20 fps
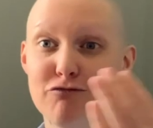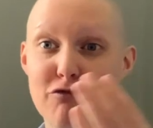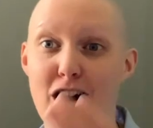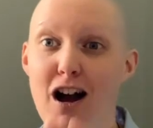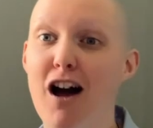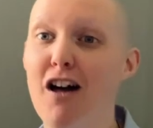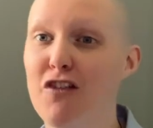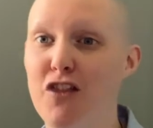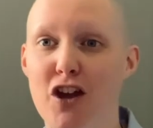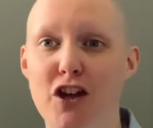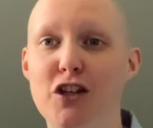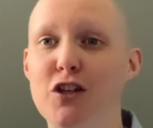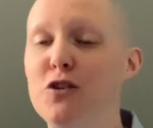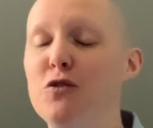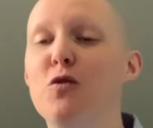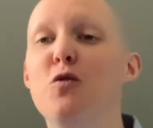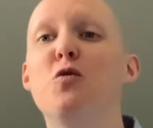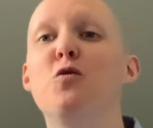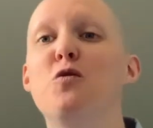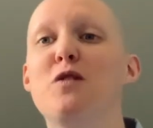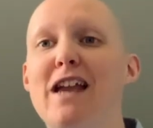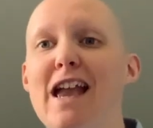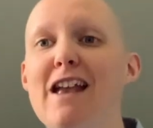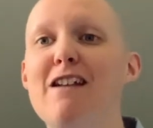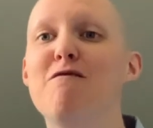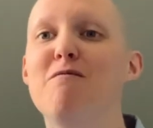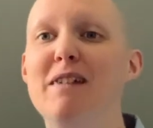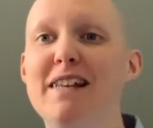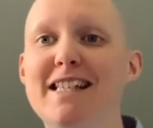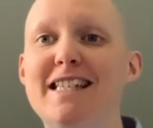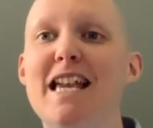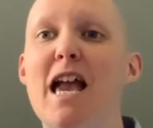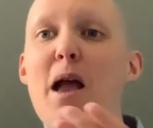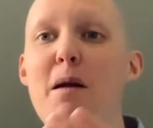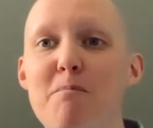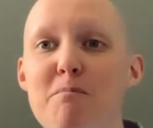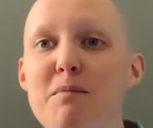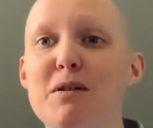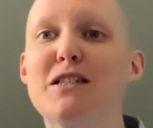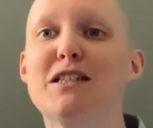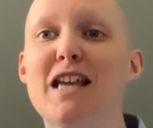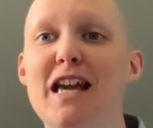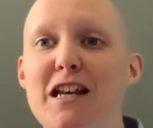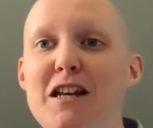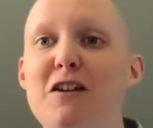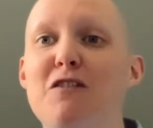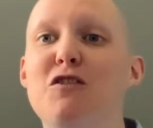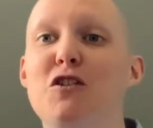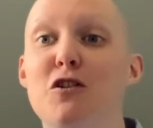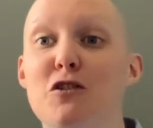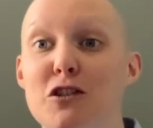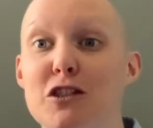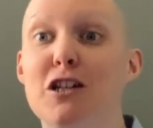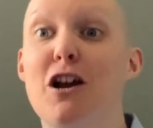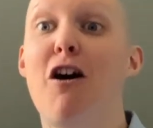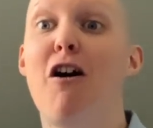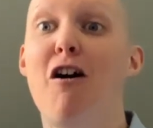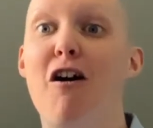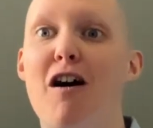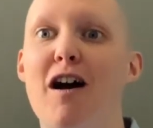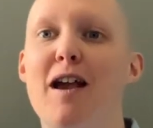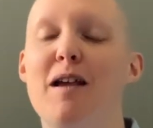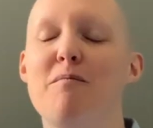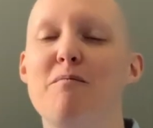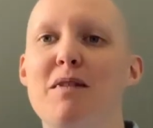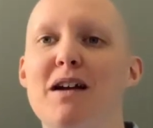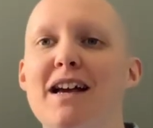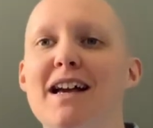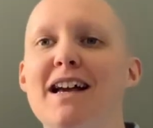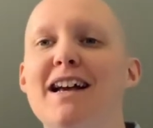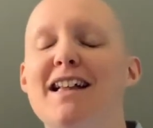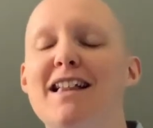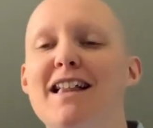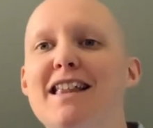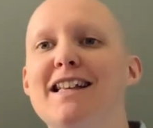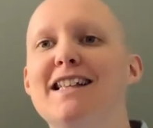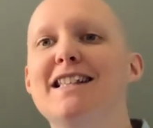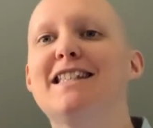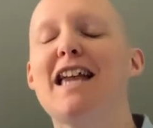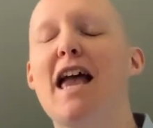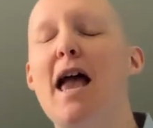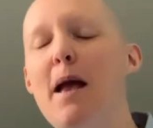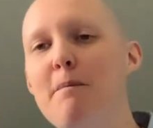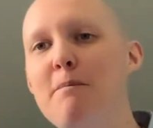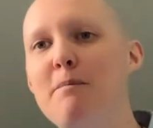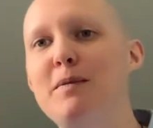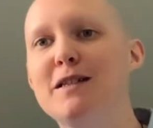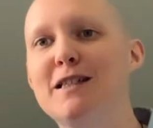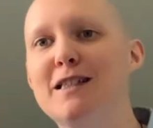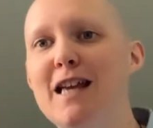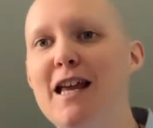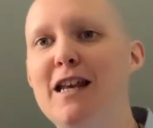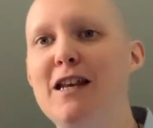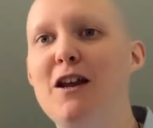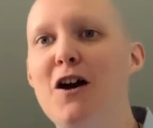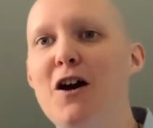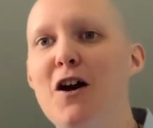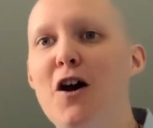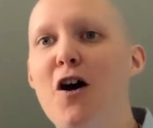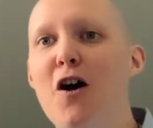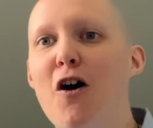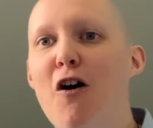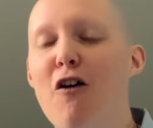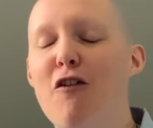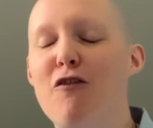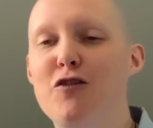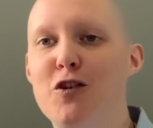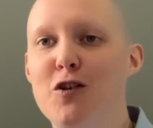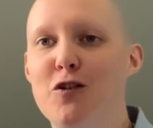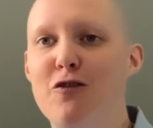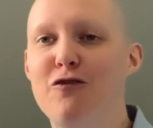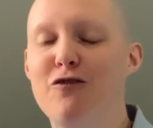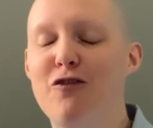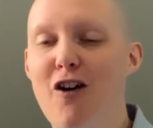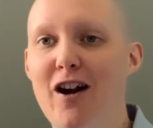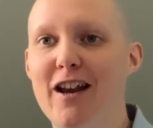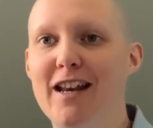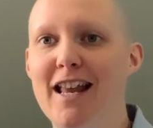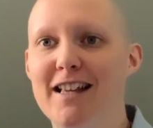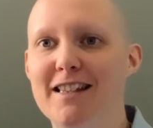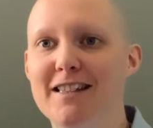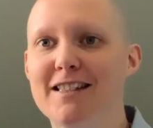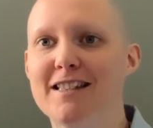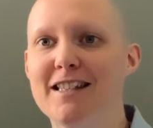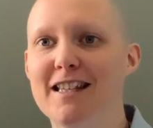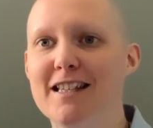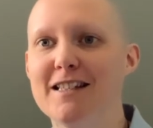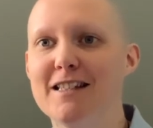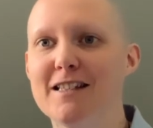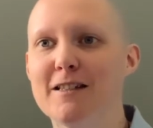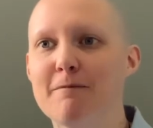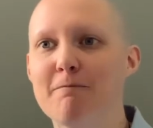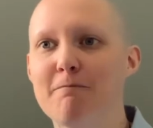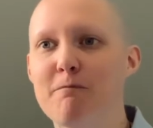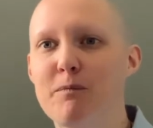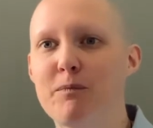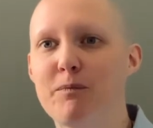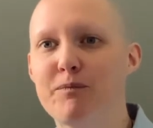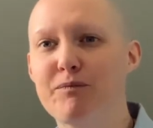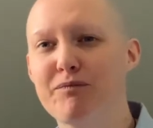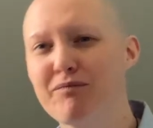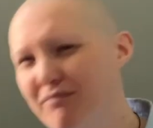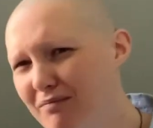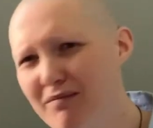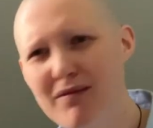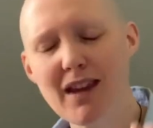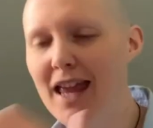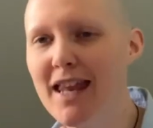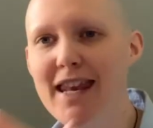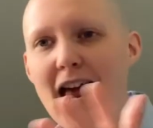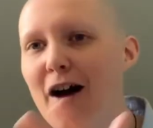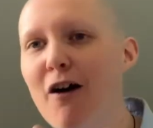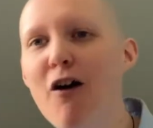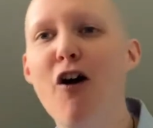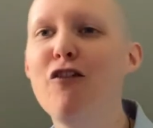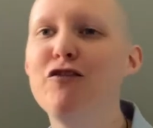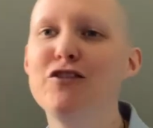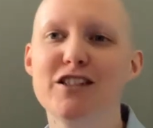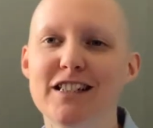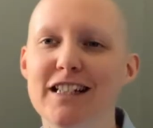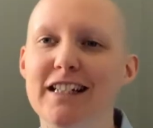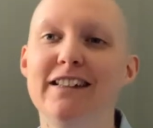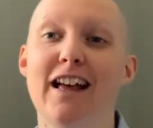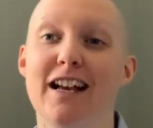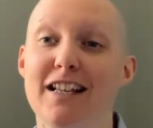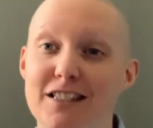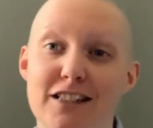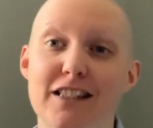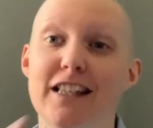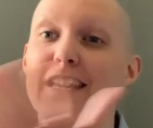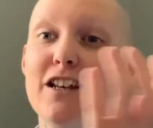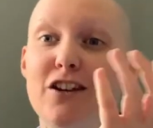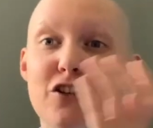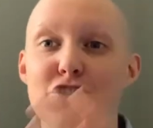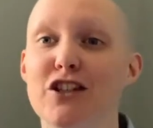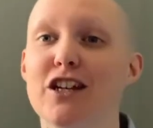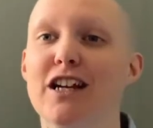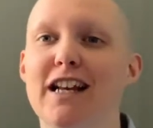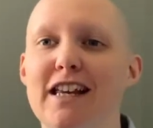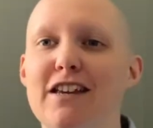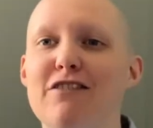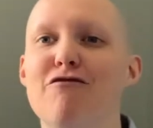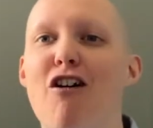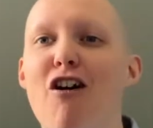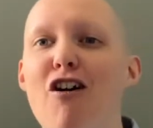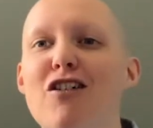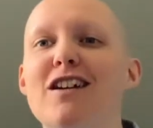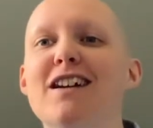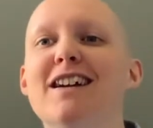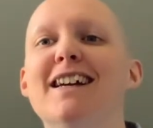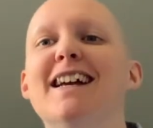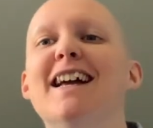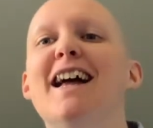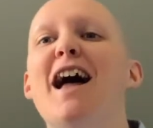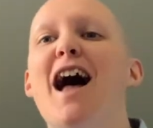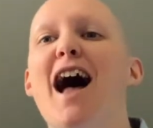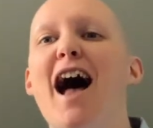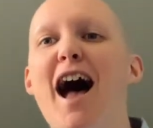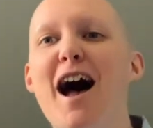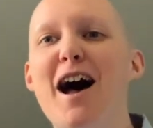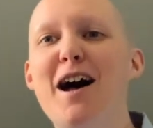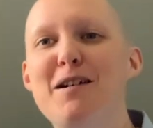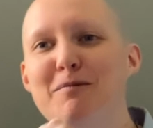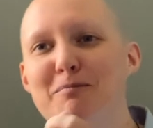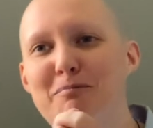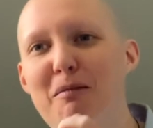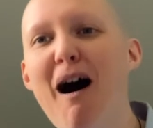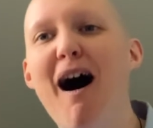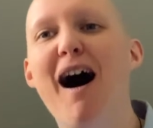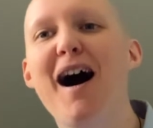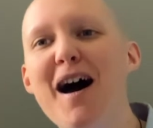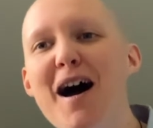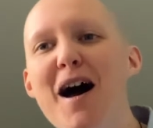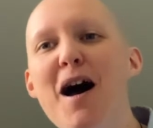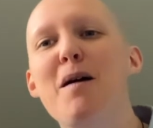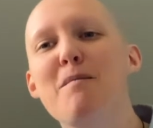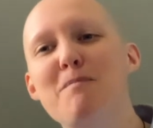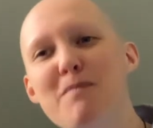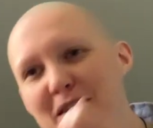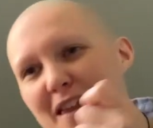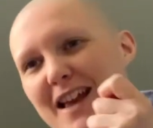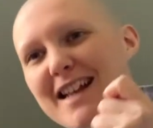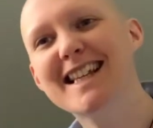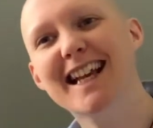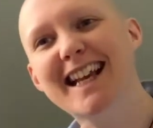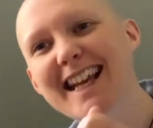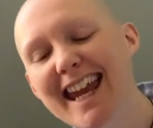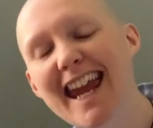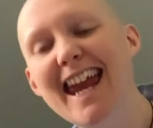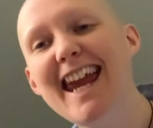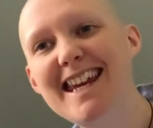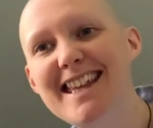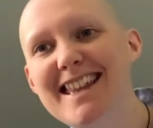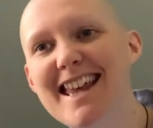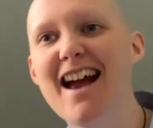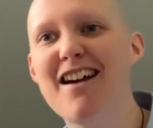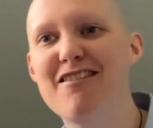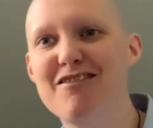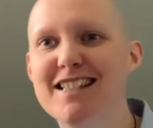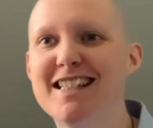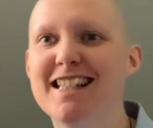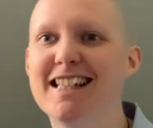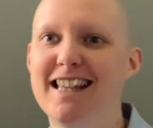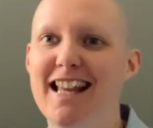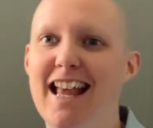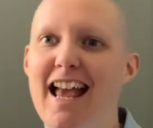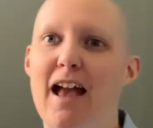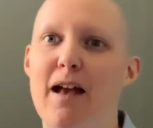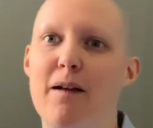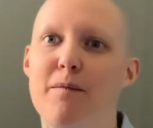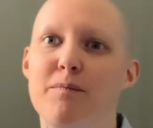rather you all gave me 10% of your time than 10% of your finances. Now, obviously that's theologically wrong, but there's a key there, isn't there?